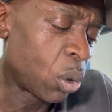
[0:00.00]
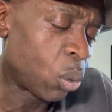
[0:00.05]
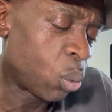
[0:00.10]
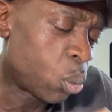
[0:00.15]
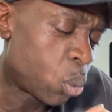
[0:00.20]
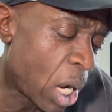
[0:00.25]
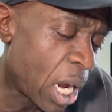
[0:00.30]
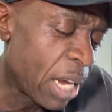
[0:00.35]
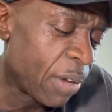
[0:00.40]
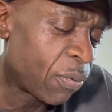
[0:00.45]

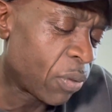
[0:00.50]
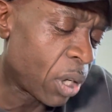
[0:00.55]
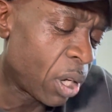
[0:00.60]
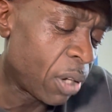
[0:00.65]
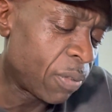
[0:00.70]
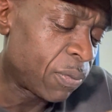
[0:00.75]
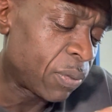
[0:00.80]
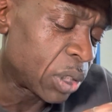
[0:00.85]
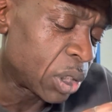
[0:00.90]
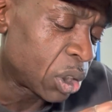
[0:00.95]
wife
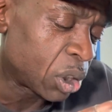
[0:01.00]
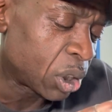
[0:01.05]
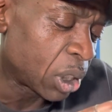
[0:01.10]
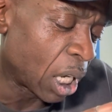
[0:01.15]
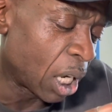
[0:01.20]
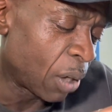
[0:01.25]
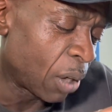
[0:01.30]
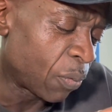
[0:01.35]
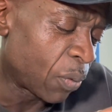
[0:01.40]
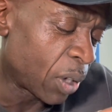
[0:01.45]
of
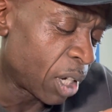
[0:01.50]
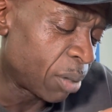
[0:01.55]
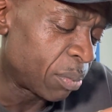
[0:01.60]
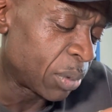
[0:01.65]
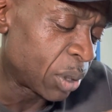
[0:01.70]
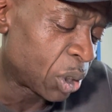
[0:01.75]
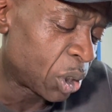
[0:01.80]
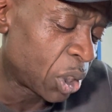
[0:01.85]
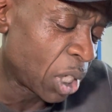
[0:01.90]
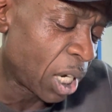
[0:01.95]

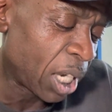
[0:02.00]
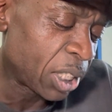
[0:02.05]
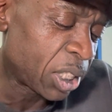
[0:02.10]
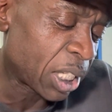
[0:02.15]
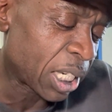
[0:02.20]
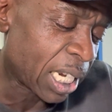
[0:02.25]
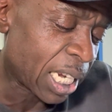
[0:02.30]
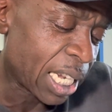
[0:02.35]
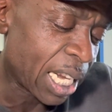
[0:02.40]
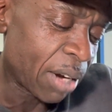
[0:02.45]
Judge
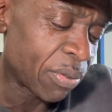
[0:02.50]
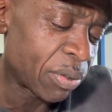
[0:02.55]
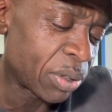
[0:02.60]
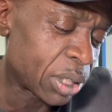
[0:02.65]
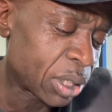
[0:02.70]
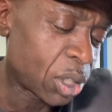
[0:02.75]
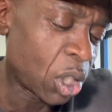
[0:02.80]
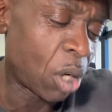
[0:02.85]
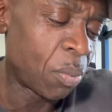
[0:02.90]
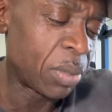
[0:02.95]
Clarence
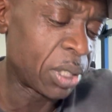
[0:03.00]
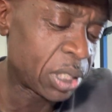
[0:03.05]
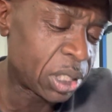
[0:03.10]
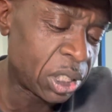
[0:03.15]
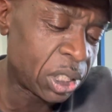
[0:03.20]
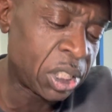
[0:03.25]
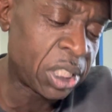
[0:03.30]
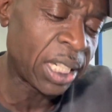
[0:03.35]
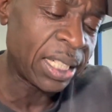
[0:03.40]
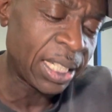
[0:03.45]
Thomas,
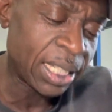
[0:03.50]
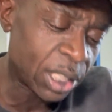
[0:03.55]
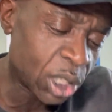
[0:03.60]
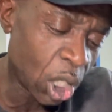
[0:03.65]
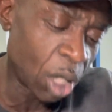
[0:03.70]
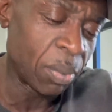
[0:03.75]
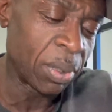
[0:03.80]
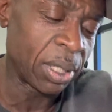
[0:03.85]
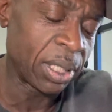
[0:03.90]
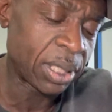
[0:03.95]
Ginny
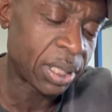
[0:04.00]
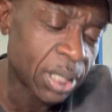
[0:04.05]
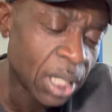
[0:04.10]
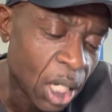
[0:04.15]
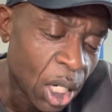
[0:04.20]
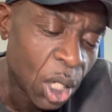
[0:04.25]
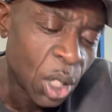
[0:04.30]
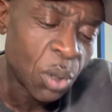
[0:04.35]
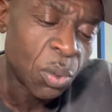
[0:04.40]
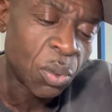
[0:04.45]
Thomas,
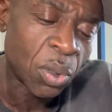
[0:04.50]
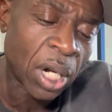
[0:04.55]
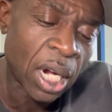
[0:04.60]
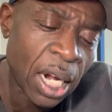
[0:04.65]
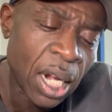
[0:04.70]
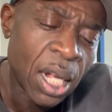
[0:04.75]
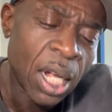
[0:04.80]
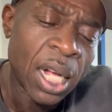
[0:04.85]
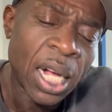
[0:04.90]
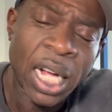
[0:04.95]

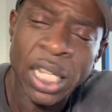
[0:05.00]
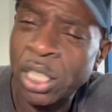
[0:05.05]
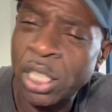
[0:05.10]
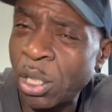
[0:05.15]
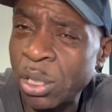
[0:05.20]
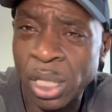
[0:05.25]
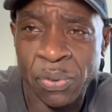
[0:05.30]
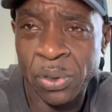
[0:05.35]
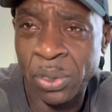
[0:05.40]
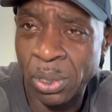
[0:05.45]
right? I don't
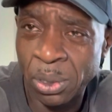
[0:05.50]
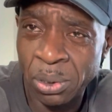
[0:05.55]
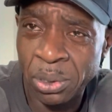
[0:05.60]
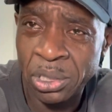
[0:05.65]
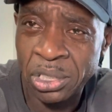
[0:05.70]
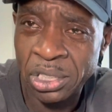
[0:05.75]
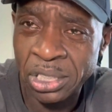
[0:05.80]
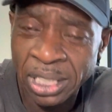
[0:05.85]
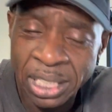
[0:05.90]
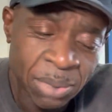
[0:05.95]
know if you know who
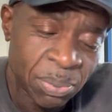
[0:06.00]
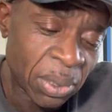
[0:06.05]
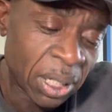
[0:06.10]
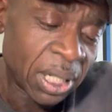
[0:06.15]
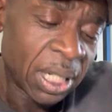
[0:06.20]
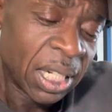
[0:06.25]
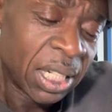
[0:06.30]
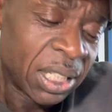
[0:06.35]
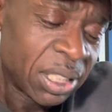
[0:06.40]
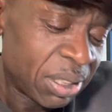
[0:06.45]
she is, but
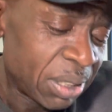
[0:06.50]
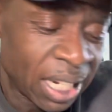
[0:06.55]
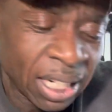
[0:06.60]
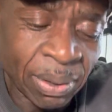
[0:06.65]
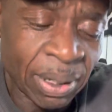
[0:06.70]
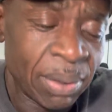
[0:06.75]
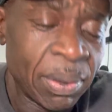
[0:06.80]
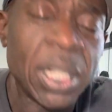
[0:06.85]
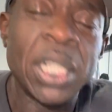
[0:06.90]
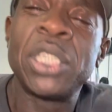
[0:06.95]

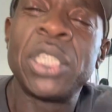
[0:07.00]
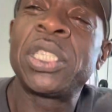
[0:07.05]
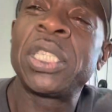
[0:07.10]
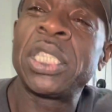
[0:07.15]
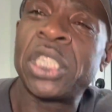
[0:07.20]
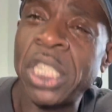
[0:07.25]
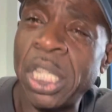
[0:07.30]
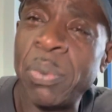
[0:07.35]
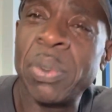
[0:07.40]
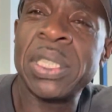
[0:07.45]
anyway,
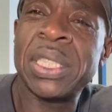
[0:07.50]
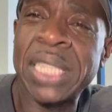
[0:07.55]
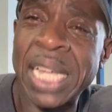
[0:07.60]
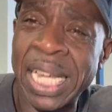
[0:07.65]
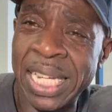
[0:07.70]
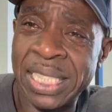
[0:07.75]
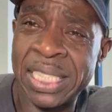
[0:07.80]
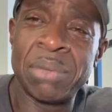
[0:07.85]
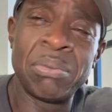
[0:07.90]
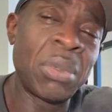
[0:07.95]
she was
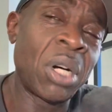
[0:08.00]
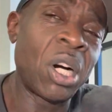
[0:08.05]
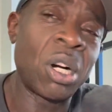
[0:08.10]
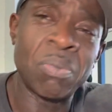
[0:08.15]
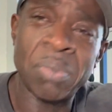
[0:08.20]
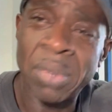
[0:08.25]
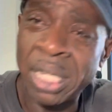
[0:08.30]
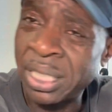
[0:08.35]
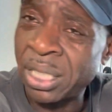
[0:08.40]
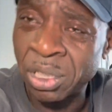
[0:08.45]
texting Mark
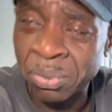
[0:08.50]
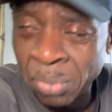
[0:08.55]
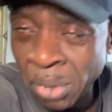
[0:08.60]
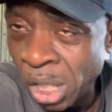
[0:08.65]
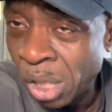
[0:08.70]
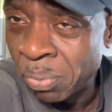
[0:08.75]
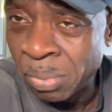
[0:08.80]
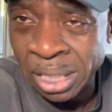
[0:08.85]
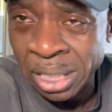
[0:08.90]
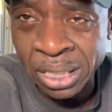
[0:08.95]
Meadows.
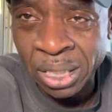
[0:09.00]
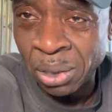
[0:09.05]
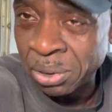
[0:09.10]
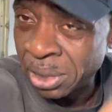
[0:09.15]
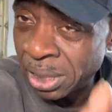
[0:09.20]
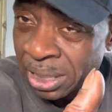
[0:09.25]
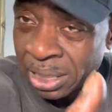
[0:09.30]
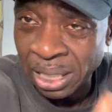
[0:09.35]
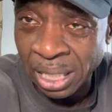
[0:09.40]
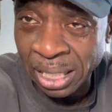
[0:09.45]
Mark Meadows
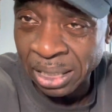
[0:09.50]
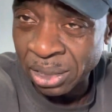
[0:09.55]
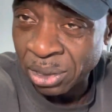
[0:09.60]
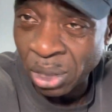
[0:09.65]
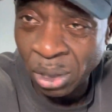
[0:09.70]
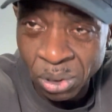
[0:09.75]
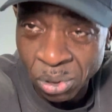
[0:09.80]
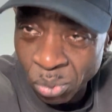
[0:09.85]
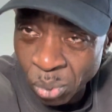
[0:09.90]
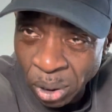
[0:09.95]
is like
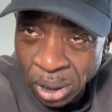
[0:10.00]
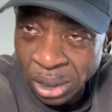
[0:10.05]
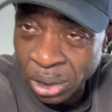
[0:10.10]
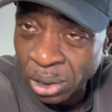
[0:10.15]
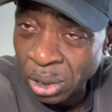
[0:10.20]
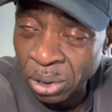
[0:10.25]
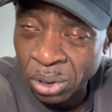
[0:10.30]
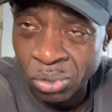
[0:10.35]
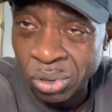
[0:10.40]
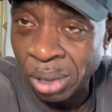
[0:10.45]
one of
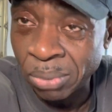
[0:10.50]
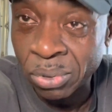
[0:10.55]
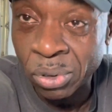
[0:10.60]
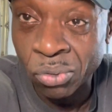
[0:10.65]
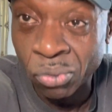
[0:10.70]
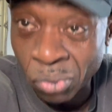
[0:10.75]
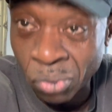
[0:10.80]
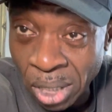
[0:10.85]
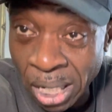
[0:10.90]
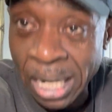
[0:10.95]
Donald Trump's
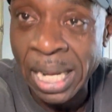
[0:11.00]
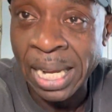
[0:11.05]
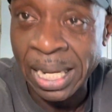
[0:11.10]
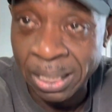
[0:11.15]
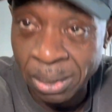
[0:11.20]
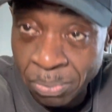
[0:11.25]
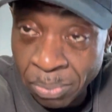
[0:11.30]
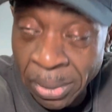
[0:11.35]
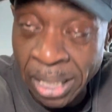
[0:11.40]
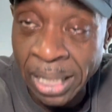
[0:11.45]
right
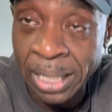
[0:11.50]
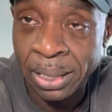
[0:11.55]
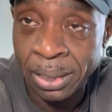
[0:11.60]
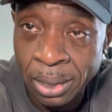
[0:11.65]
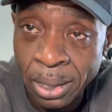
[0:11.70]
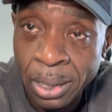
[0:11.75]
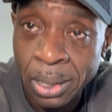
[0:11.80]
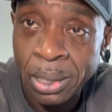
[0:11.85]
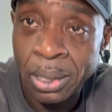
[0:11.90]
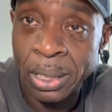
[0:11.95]
hand men.
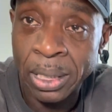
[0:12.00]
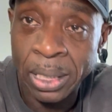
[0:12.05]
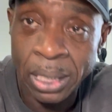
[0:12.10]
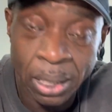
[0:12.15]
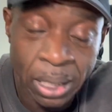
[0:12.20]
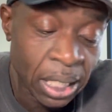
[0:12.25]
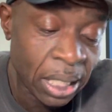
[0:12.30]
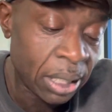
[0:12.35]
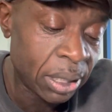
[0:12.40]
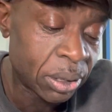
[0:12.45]

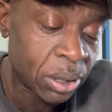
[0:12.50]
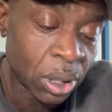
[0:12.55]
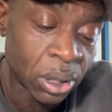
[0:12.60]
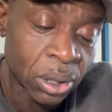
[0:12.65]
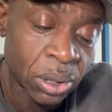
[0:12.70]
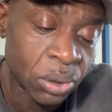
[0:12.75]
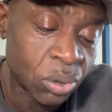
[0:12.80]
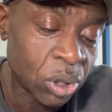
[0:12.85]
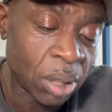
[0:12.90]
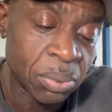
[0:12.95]
He's
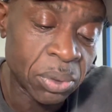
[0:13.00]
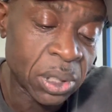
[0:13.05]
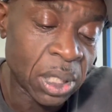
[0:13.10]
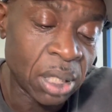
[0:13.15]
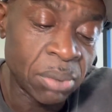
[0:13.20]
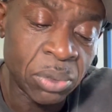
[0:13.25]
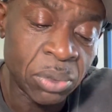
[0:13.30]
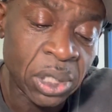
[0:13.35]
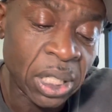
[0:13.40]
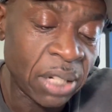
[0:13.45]
Donald Trump's
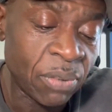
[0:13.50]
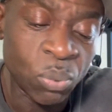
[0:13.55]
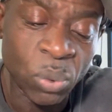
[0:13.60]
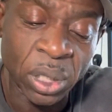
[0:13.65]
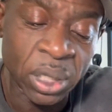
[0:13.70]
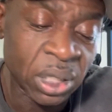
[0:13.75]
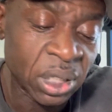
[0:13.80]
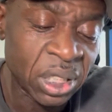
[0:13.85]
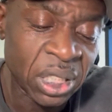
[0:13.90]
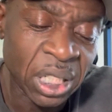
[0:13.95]
chief, one
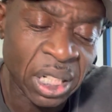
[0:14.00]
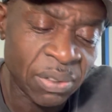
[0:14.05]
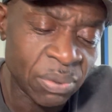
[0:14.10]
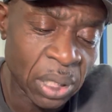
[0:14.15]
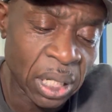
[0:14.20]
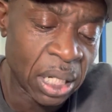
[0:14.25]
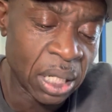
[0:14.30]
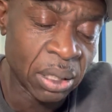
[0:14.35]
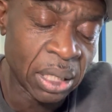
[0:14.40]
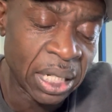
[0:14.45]
of the chief.
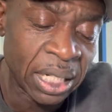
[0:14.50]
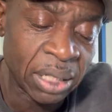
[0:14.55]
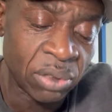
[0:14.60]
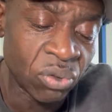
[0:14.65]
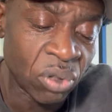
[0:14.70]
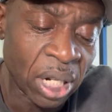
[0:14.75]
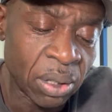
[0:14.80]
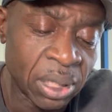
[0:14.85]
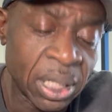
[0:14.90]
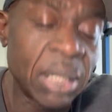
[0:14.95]
He's
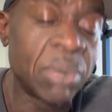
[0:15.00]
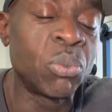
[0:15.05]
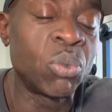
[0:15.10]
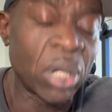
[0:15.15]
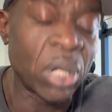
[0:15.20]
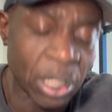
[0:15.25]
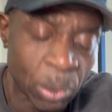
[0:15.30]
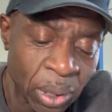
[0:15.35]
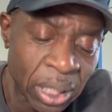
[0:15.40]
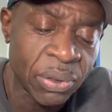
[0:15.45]
one
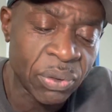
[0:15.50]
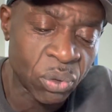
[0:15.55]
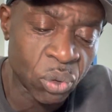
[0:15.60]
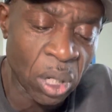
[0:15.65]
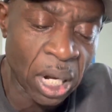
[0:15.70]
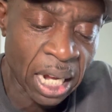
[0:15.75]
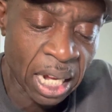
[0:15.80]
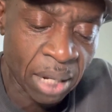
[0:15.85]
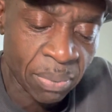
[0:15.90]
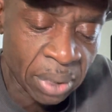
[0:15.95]
of his
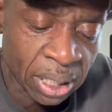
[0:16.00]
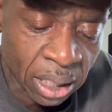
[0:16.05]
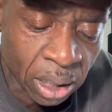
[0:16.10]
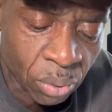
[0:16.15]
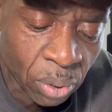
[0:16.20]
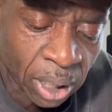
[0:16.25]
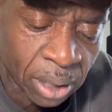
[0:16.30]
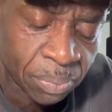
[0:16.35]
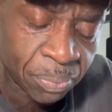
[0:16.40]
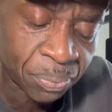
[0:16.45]
right hand men
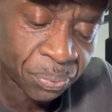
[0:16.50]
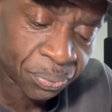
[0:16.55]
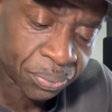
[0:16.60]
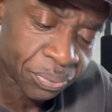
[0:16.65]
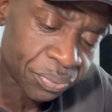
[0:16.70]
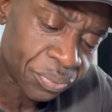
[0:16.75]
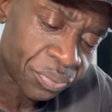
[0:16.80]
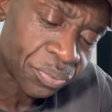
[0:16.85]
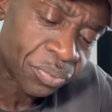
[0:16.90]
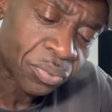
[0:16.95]
anyway,
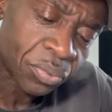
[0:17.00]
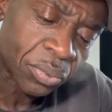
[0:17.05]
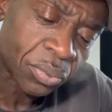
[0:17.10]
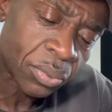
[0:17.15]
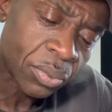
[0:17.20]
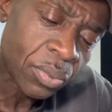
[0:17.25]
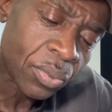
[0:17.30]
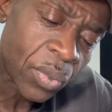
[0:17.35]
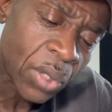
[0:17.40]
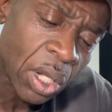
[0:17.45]

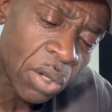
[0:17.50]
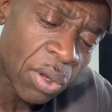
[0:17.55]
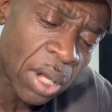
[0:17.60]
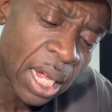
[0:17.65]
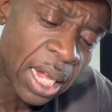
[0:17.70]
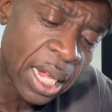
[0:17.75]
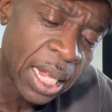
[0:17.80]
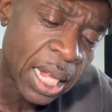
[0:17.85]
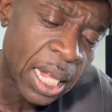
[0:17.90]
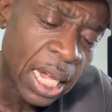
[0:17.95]
right?